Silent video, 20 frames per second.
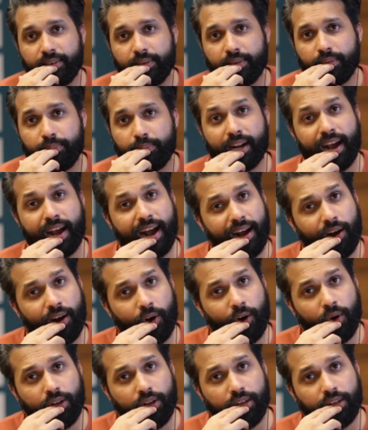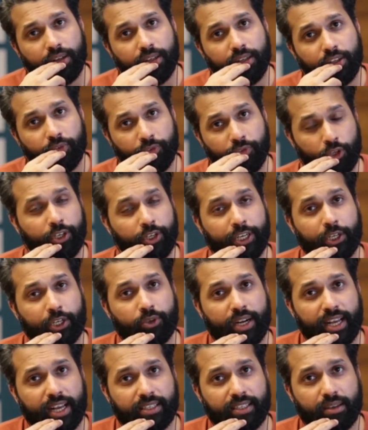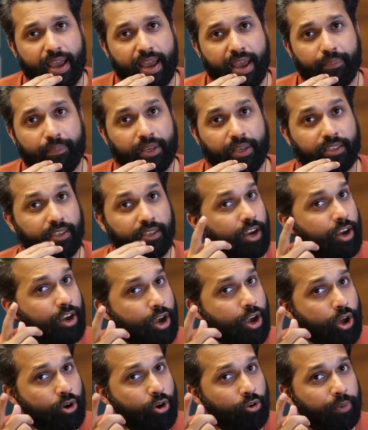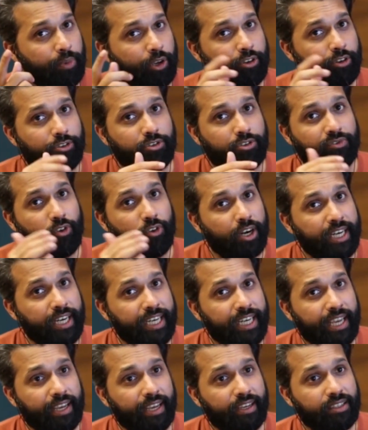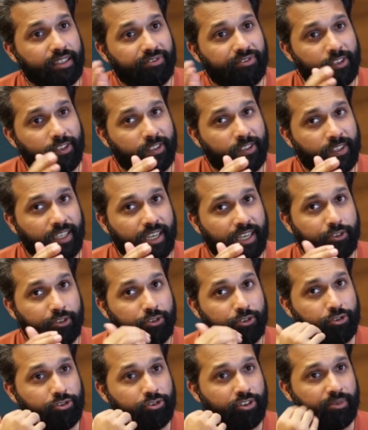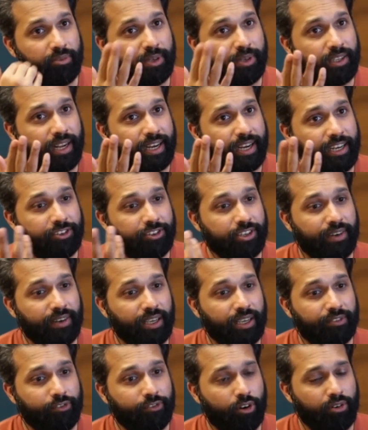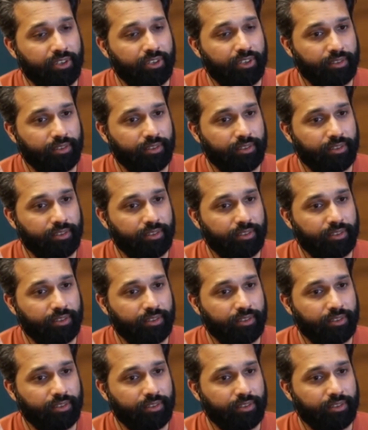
But how? Will you need to dance a back basic? No, because you've already taken the first 3 counts. You should have been directly traveling forward.